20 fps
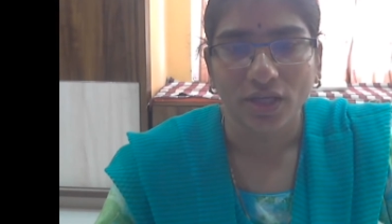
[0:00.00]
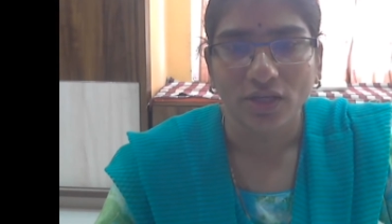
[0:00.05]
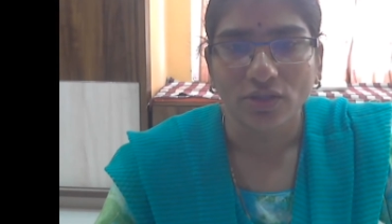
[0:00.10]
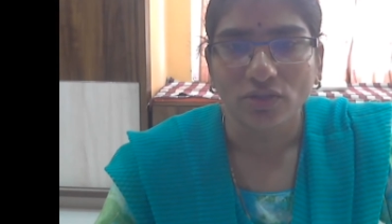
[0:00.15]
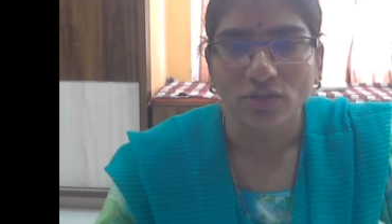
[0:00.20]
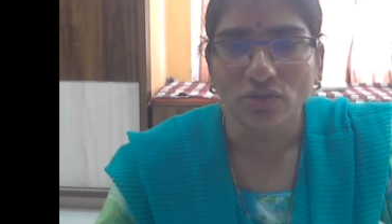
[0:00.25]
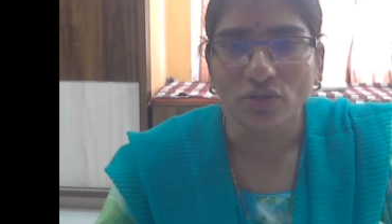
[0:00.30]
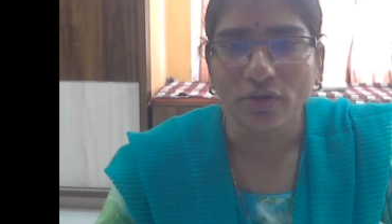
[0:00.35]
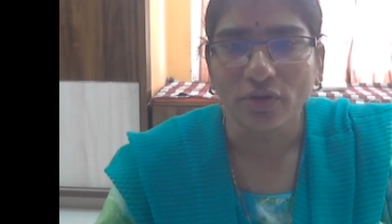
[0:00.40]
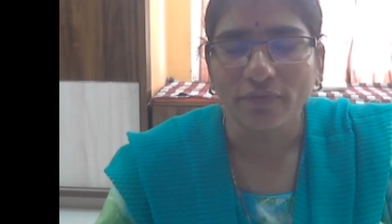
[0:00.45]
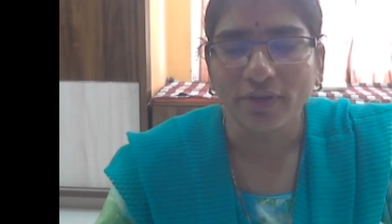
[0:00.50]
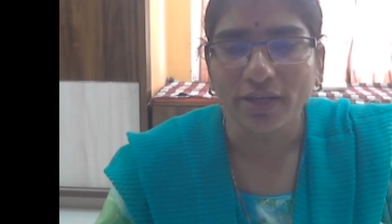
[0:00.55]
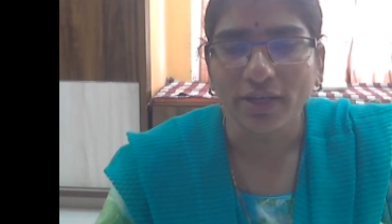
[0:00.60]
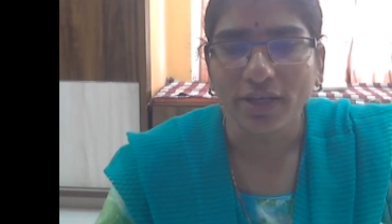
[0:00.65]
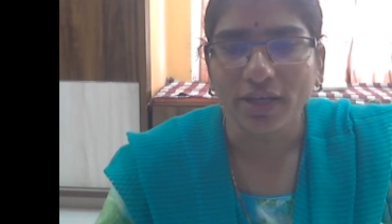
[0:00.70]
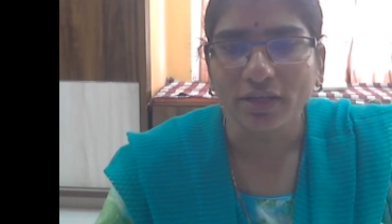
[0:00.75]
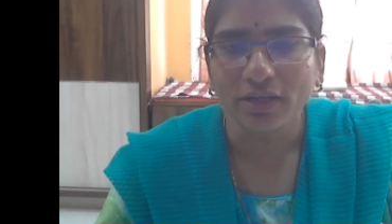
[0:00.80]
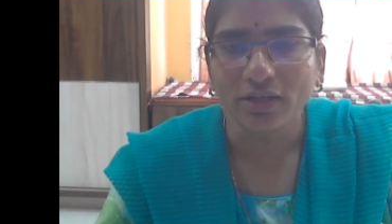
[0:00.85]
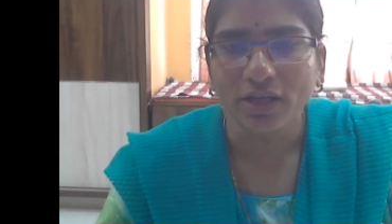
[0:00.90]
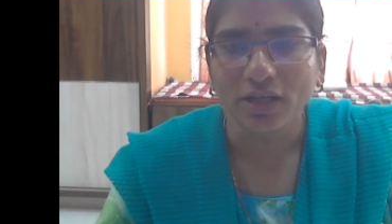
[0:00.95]
So we
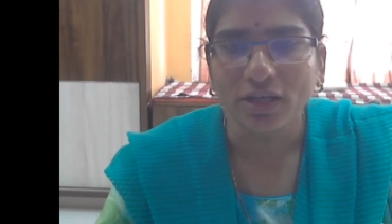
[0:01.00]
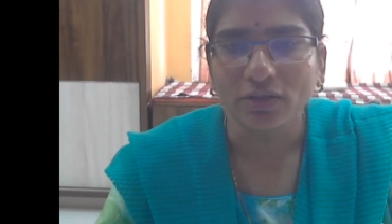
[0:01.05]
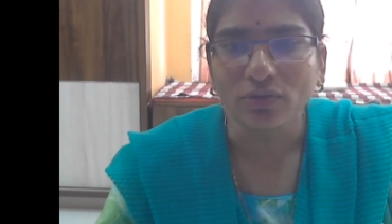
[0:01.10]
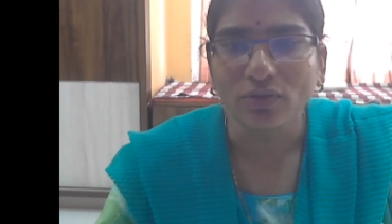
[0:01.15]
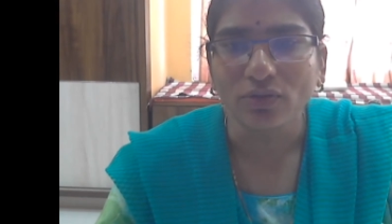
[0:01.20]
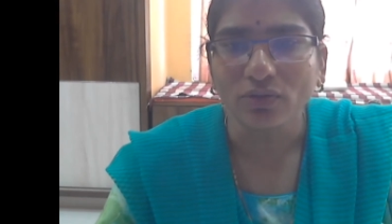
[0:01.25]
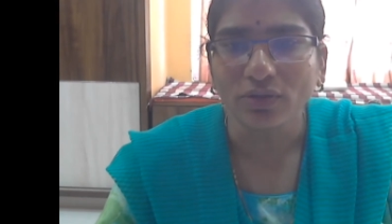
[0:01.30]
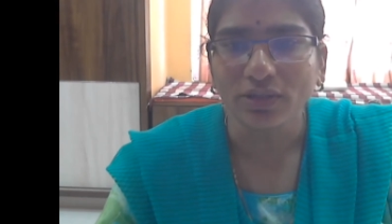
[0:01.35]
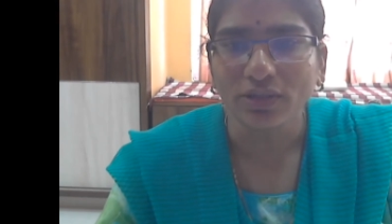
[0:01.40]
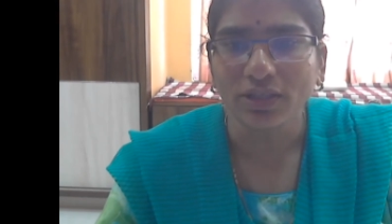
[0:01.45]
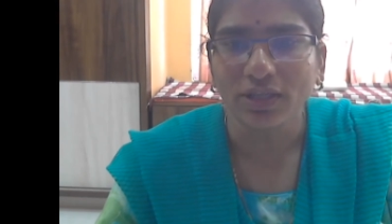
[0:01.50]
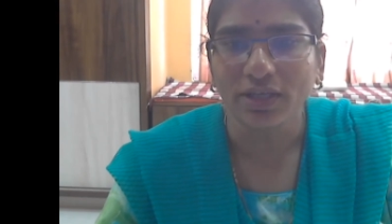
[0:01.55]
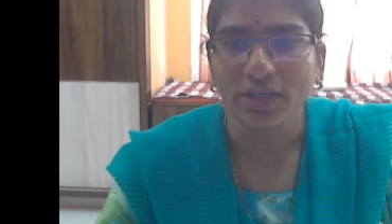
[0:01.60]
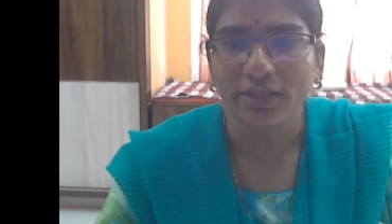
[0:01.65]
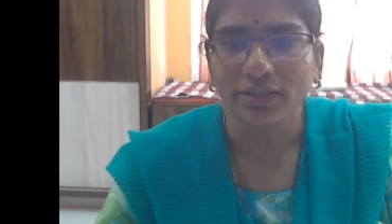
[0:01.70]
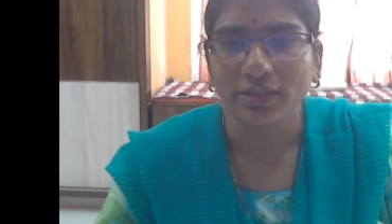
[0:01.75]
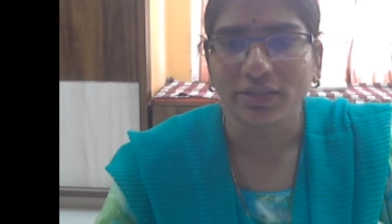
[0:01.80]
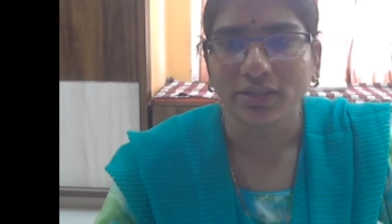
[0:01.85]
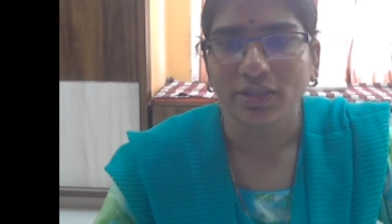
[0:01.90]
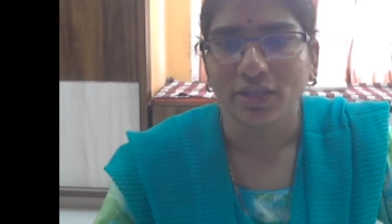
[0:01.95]
can conclude
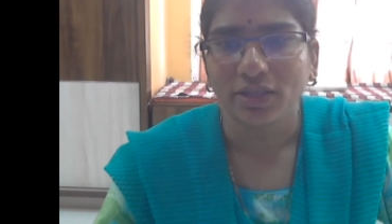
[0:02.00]
that